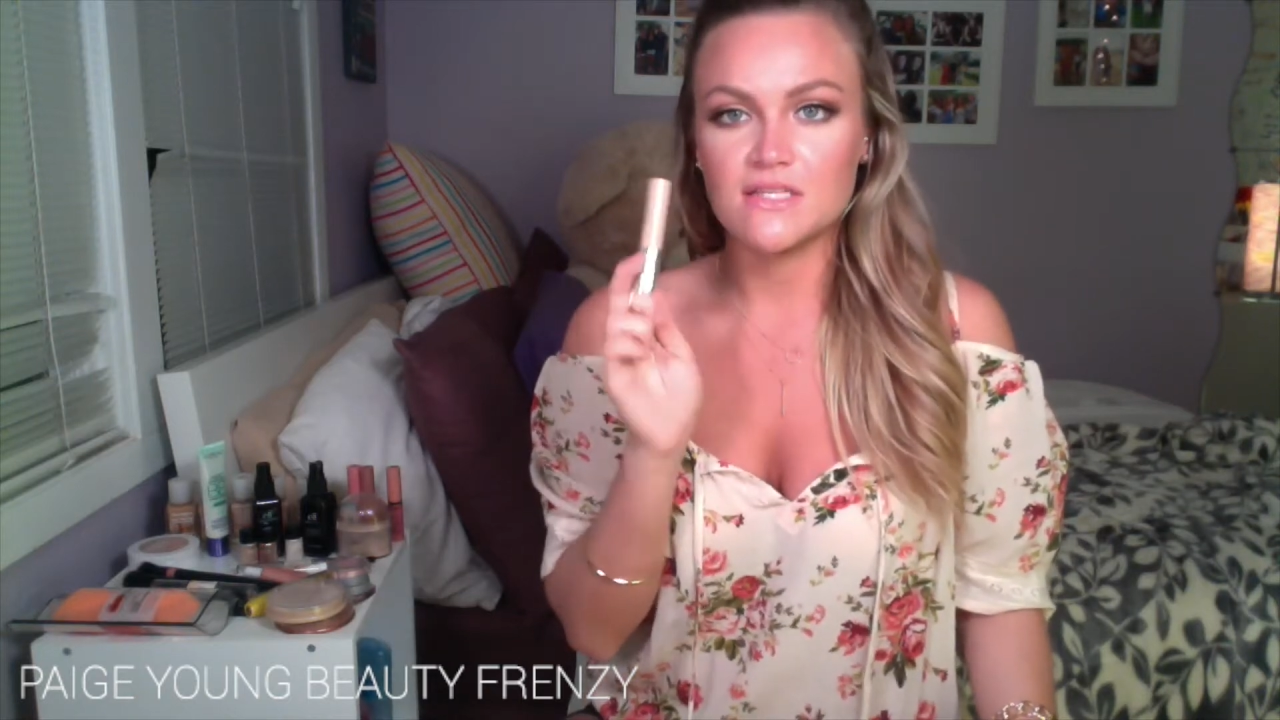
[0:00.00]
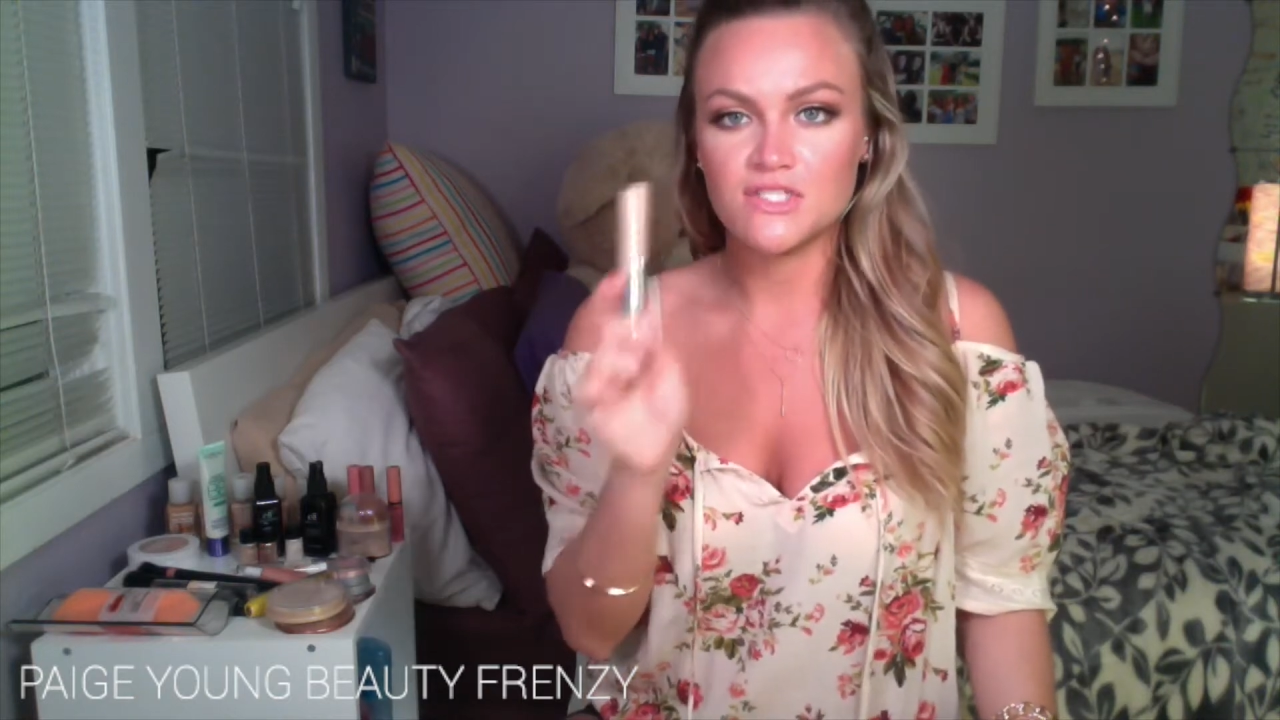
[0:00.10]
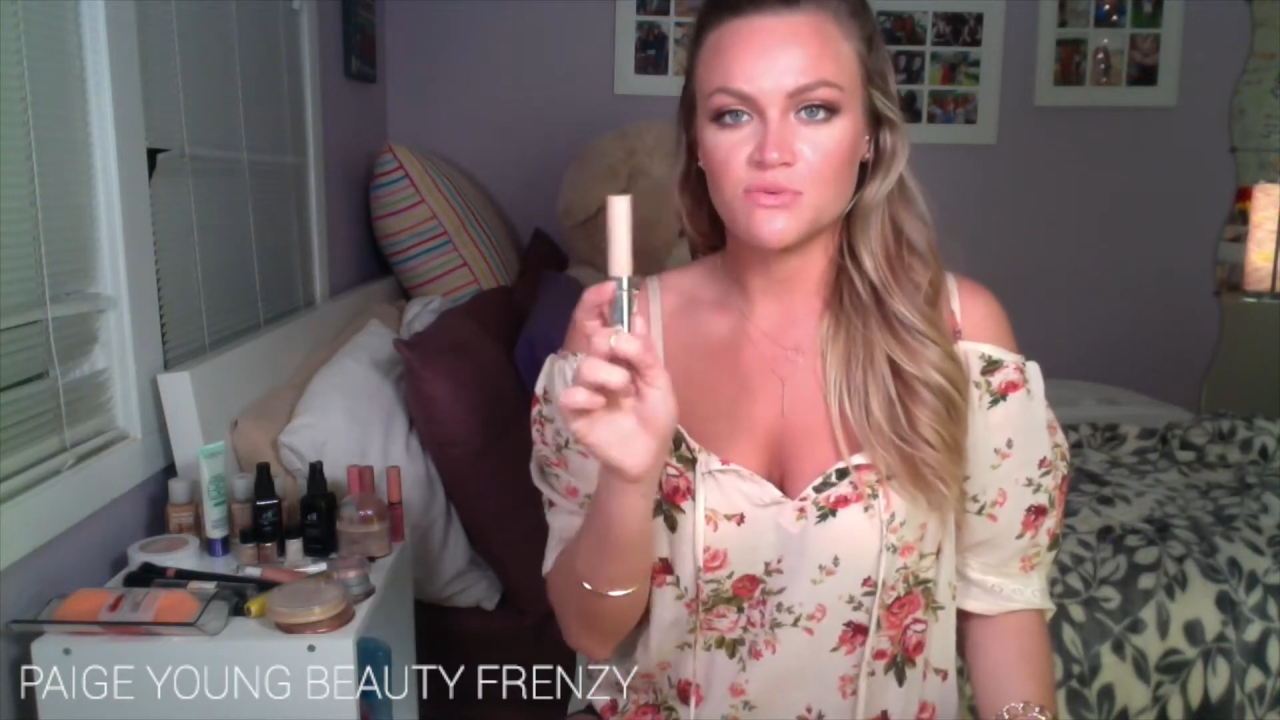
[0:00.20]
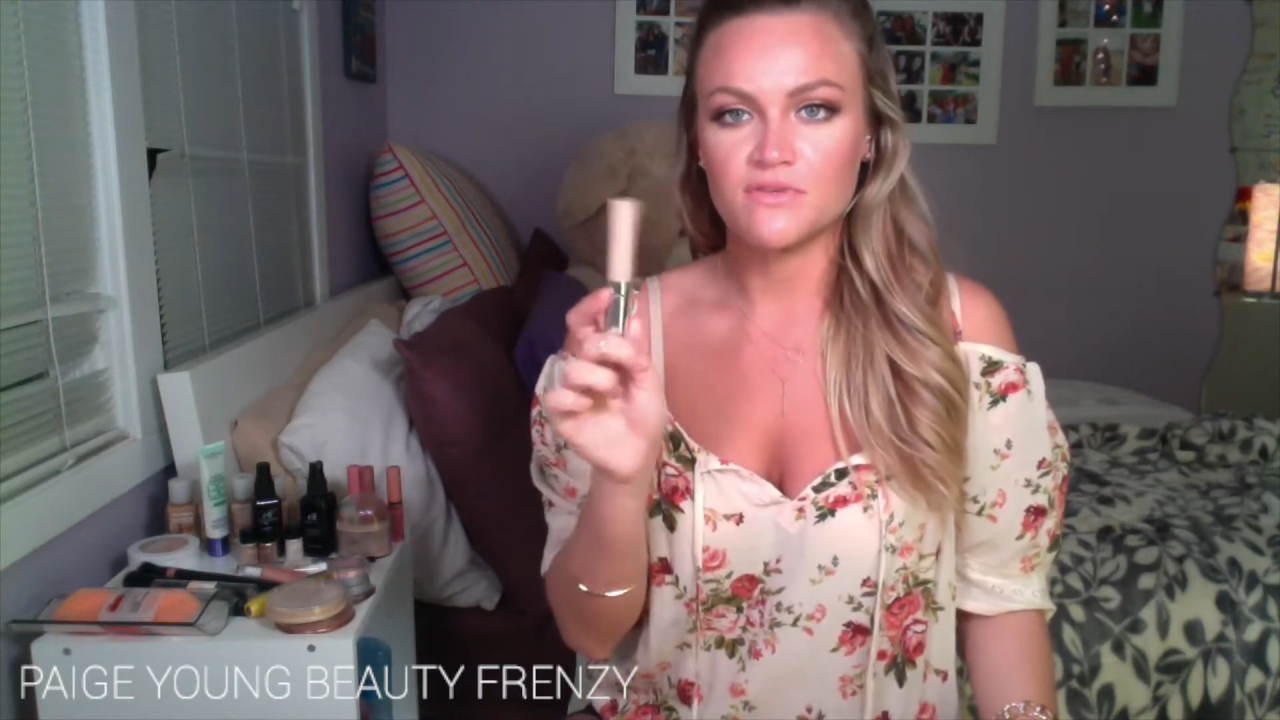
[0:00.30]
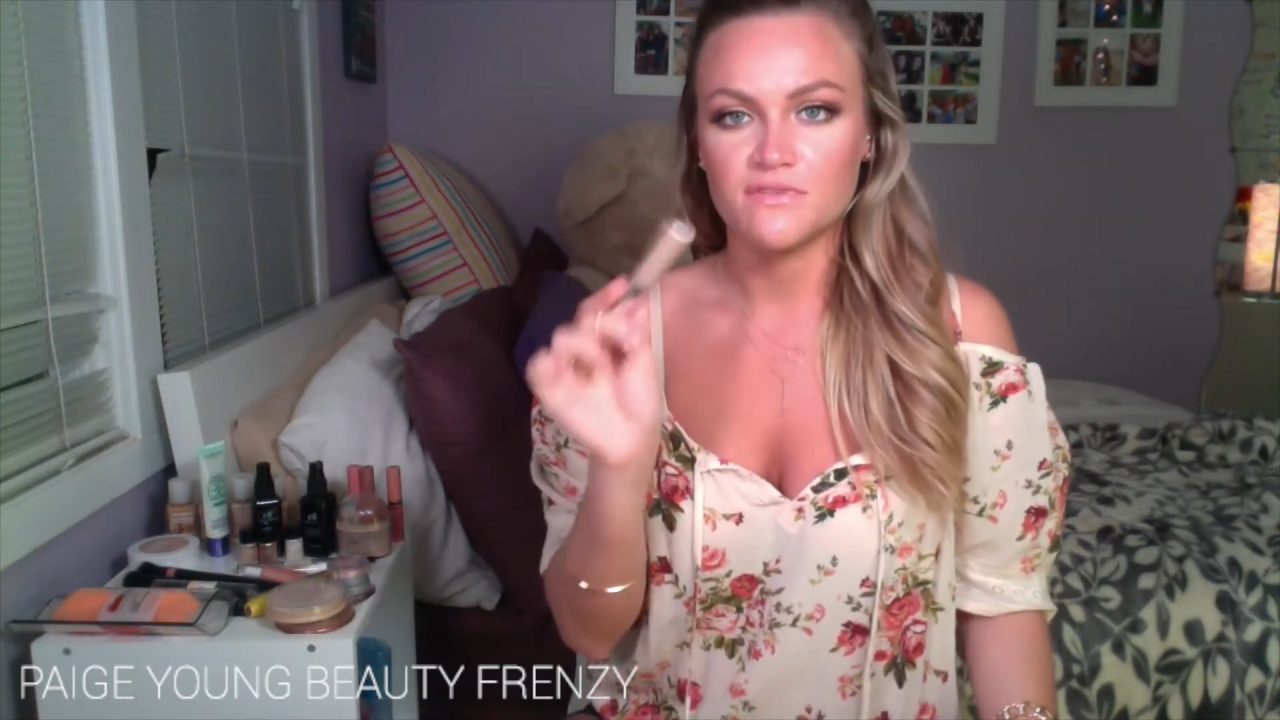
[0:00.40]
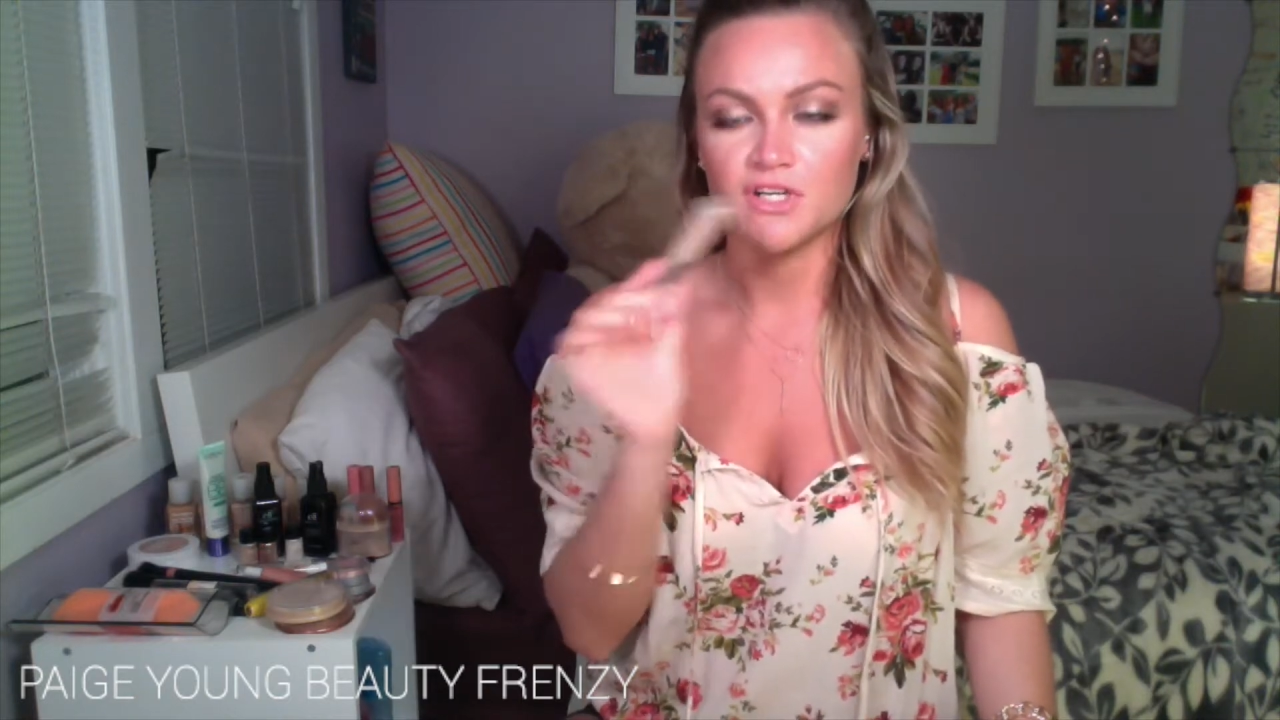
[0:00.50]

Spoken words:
this one for